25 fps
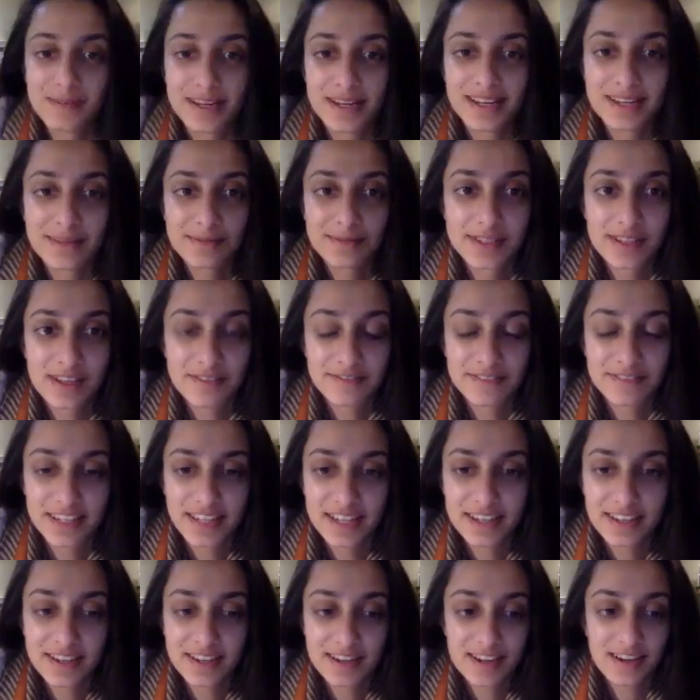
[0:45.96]
My name's
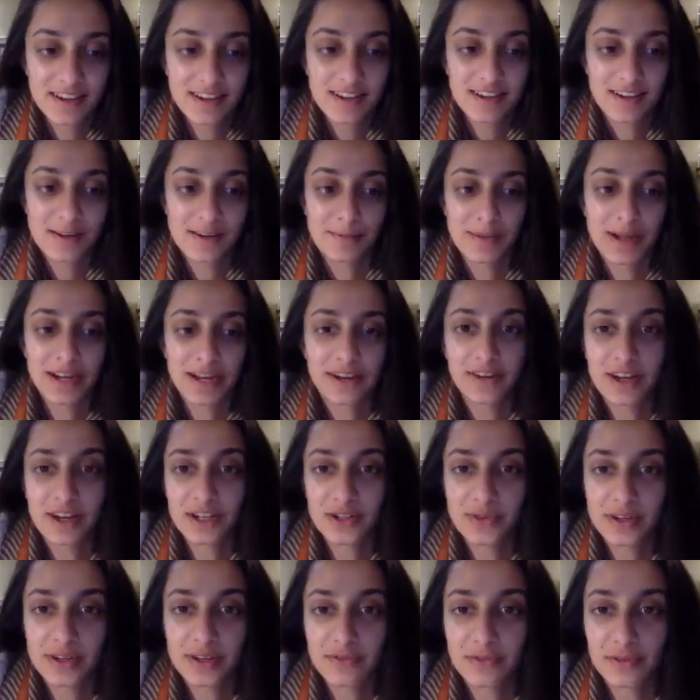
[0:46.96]
Avni. I
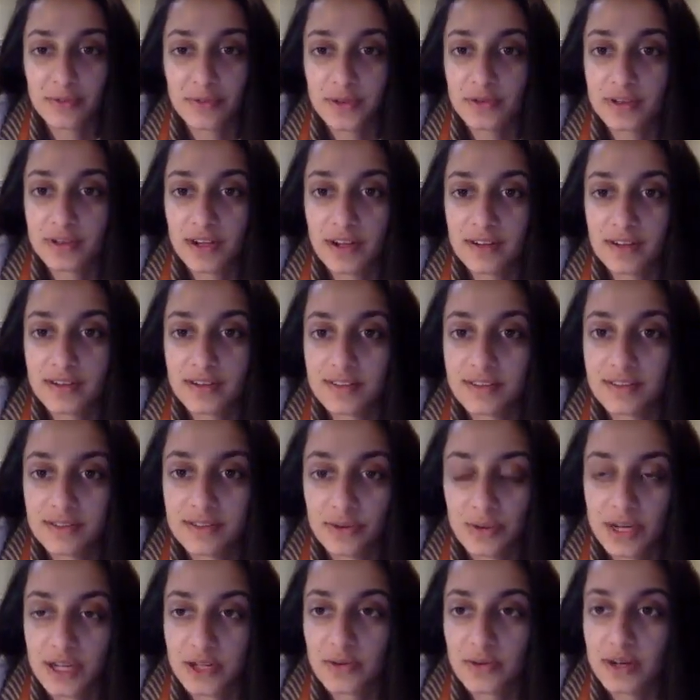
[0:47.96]
graduated from UConn in
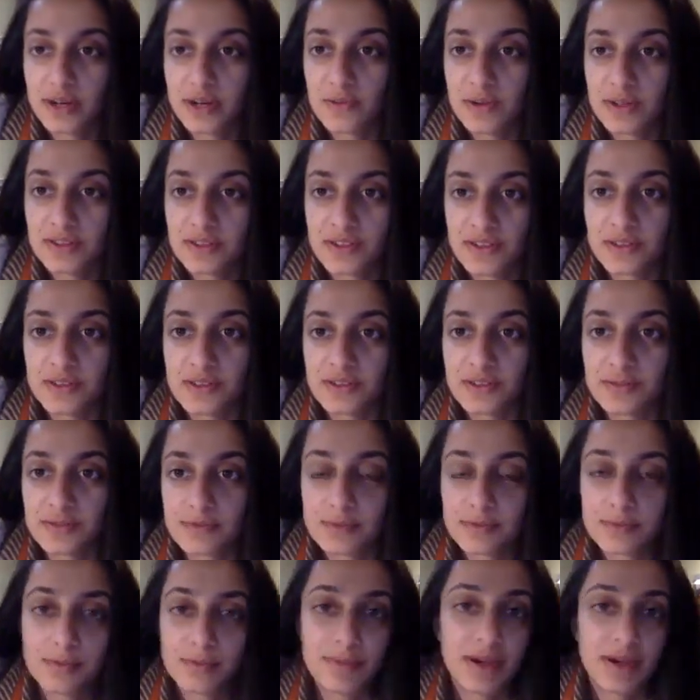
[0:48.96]
2021, so this
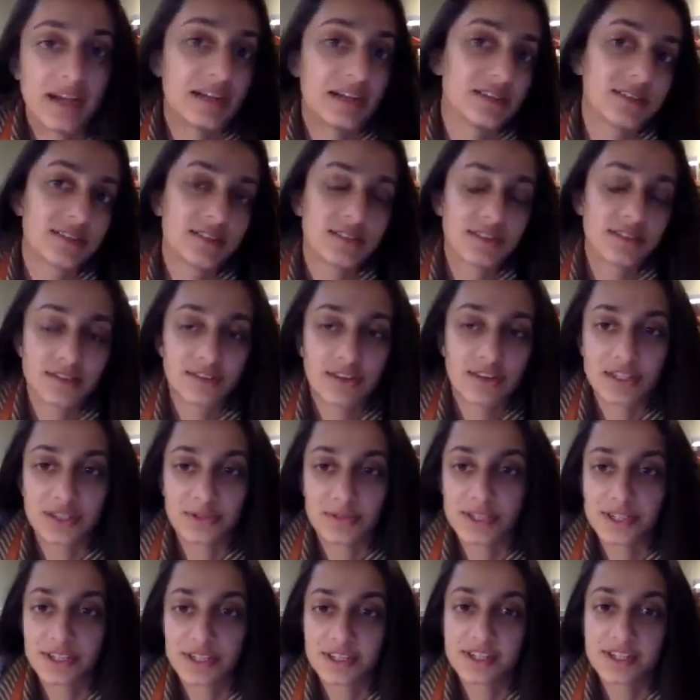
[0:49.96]
past
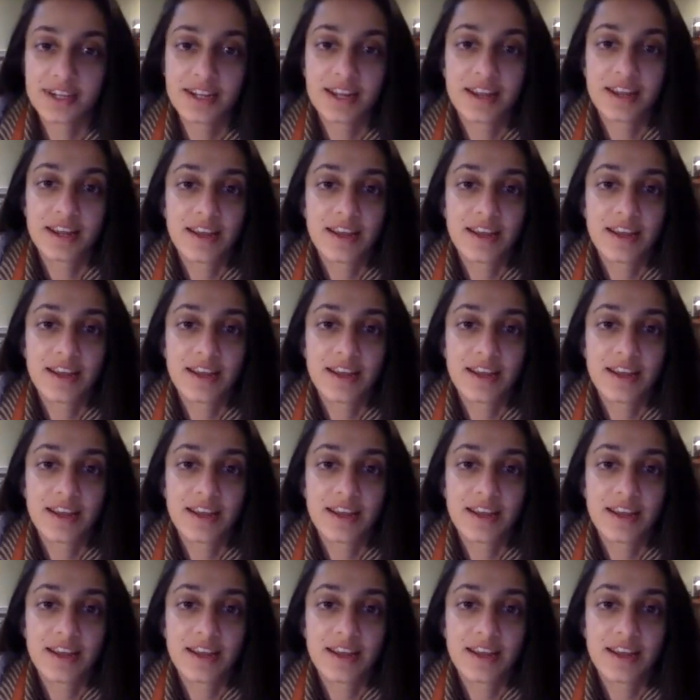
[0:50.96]
graduation.